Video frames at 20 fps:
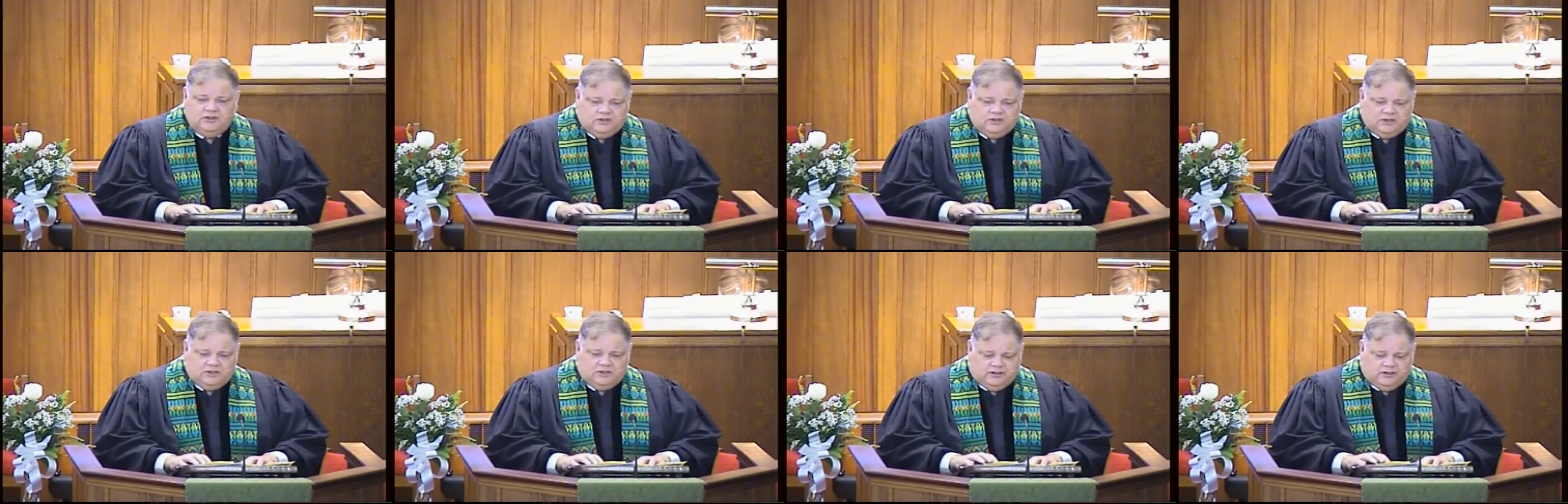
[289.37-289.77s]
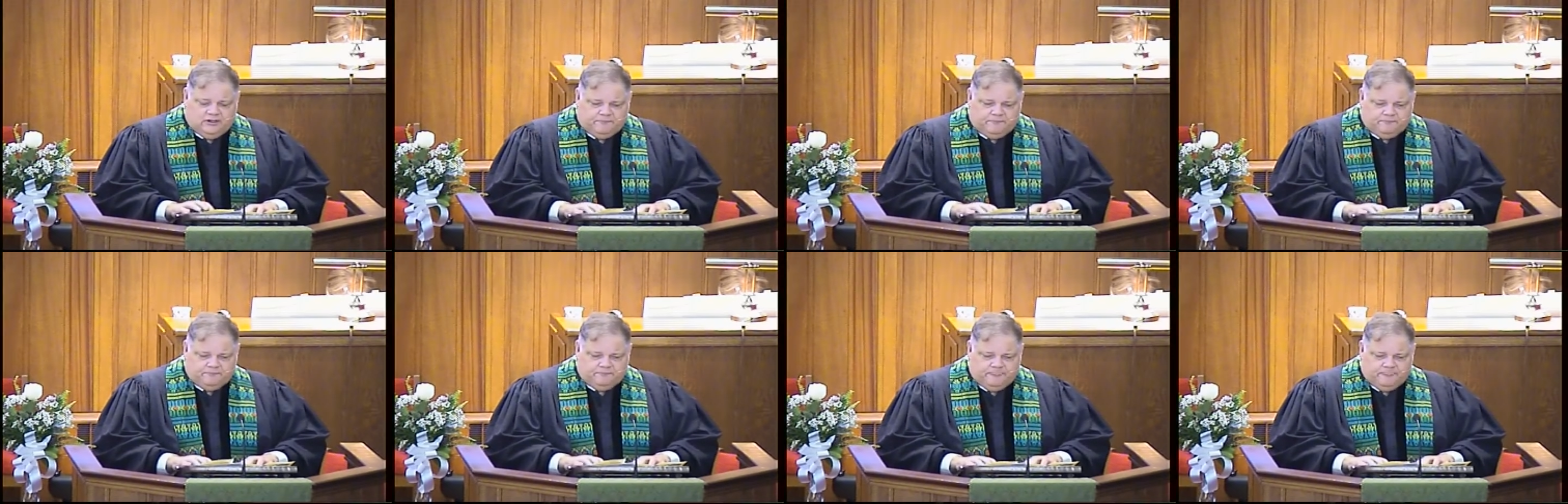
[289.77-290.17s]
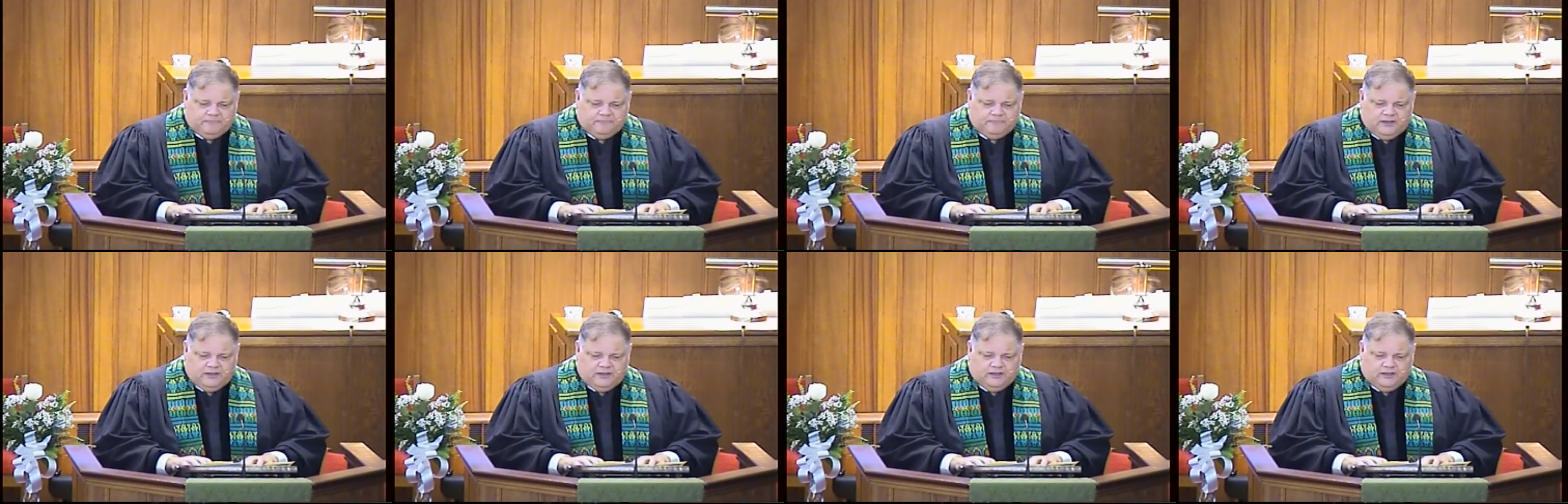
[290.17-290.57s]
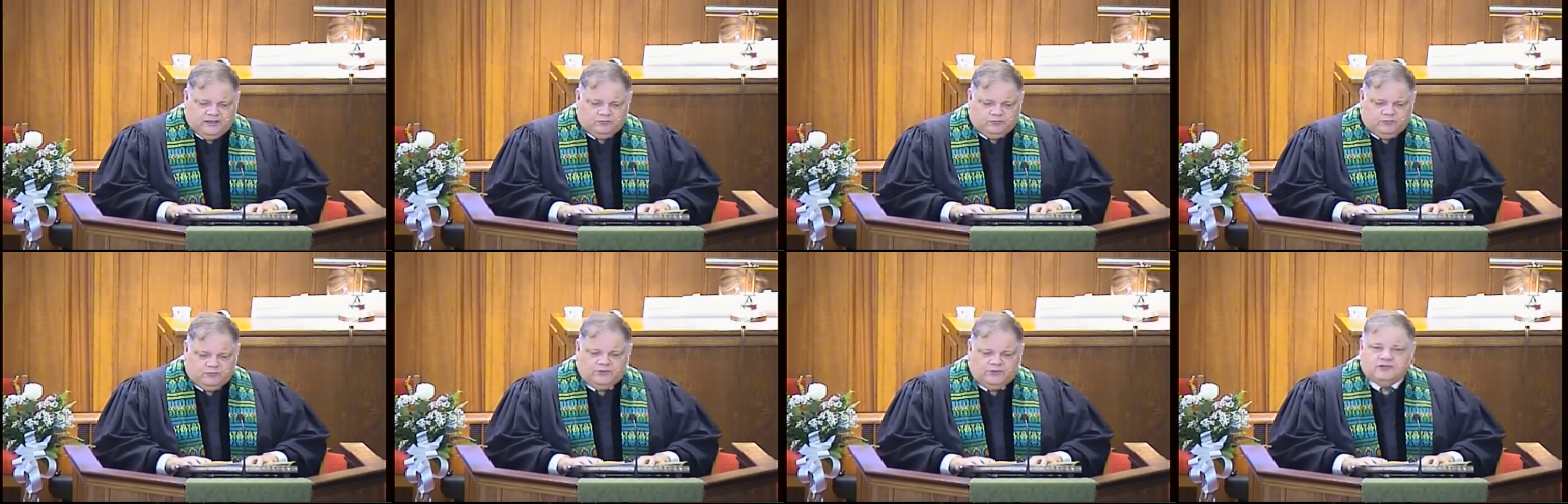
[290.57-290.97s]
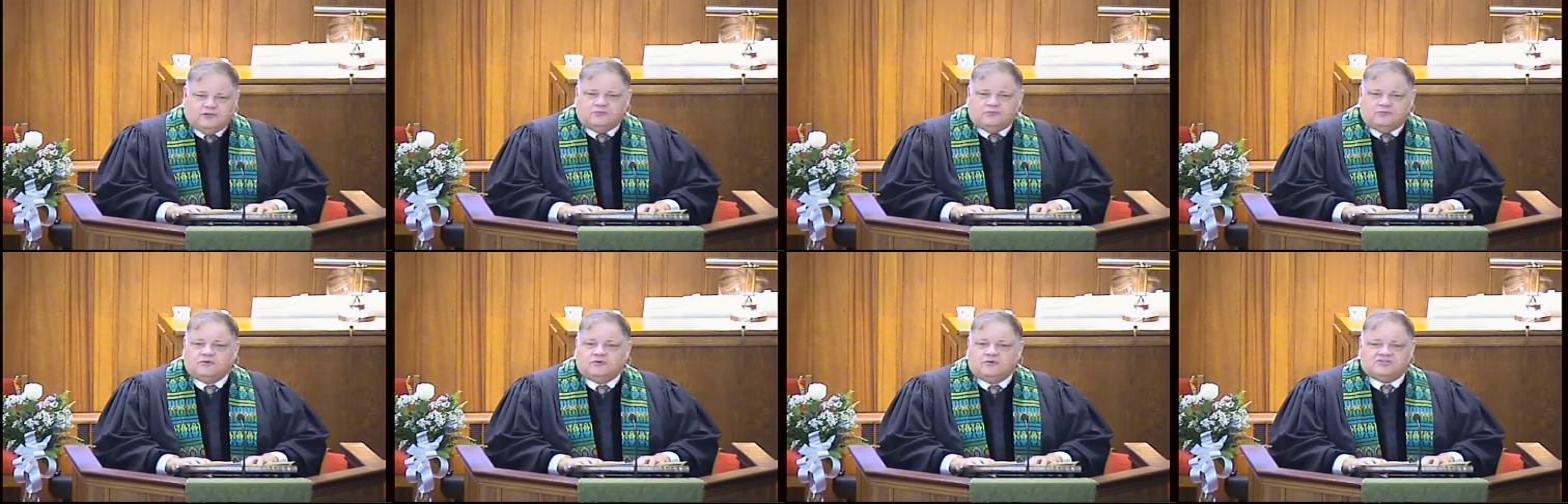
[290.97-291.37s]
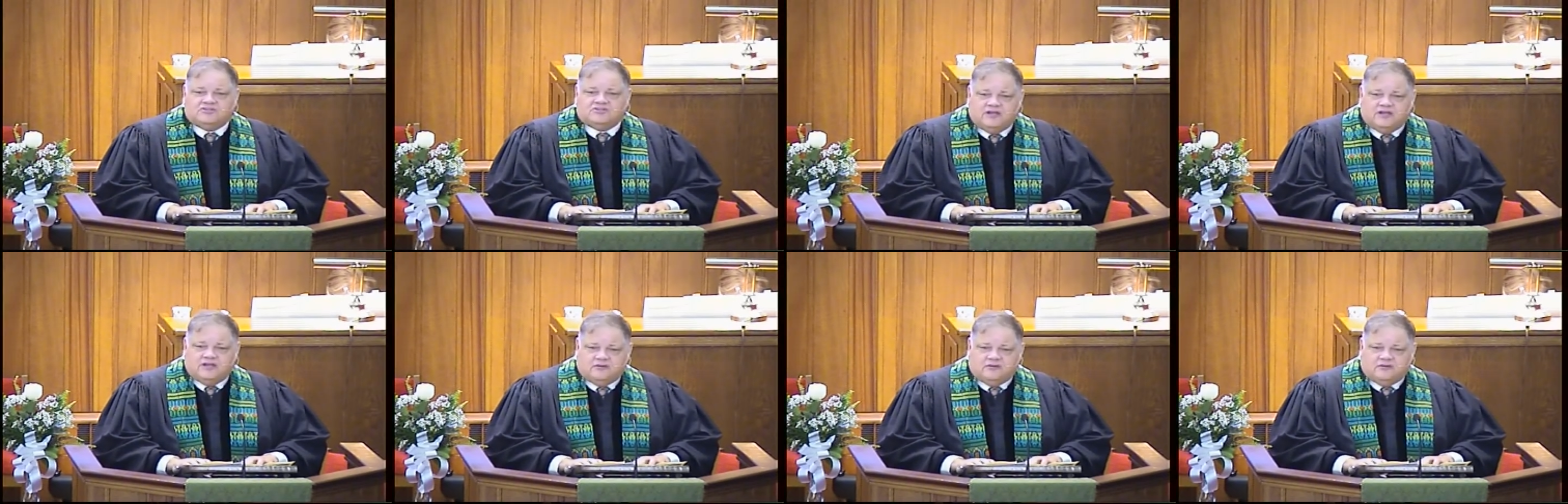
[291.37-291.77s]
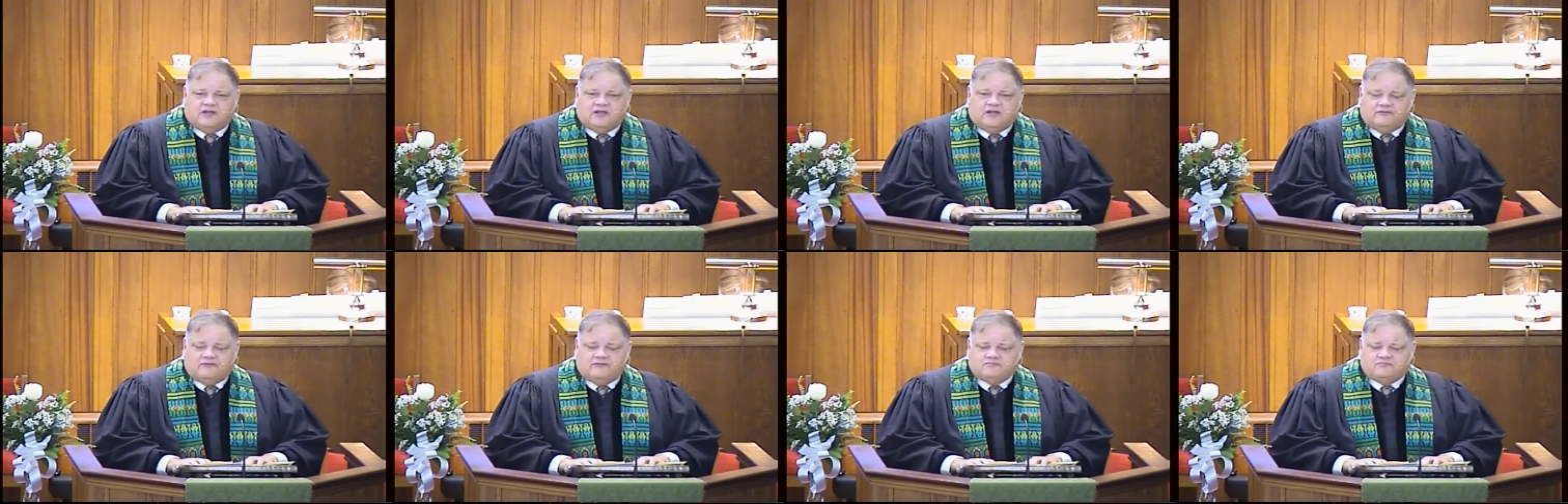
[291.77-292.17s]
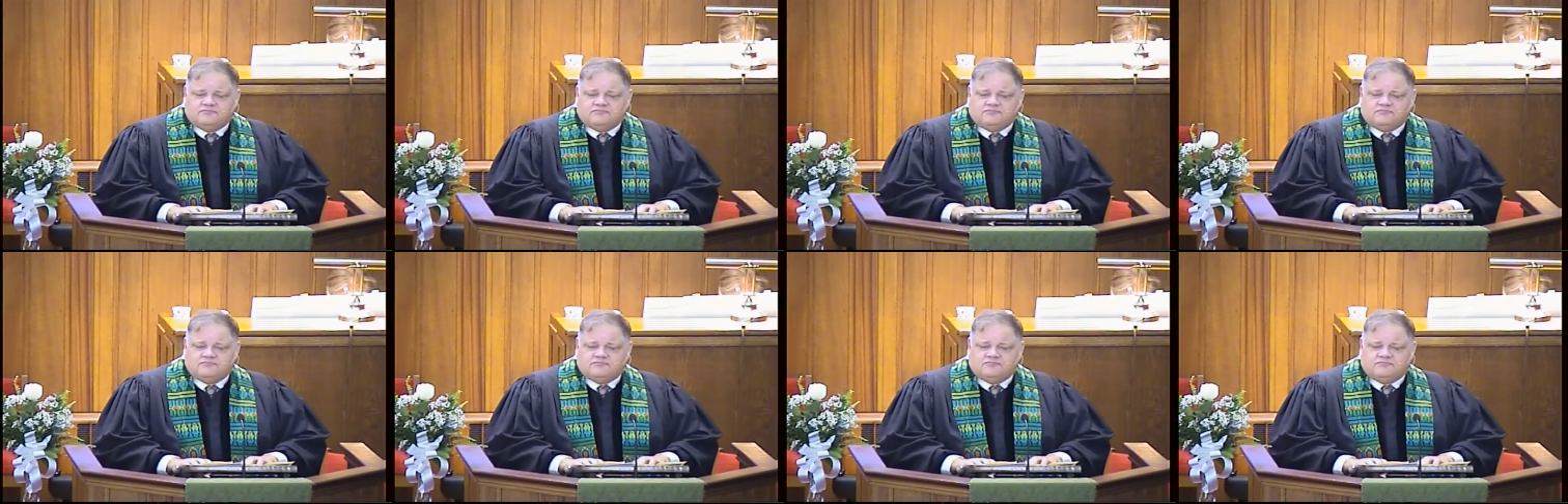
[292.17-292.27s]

Um, I will be reaching out. I've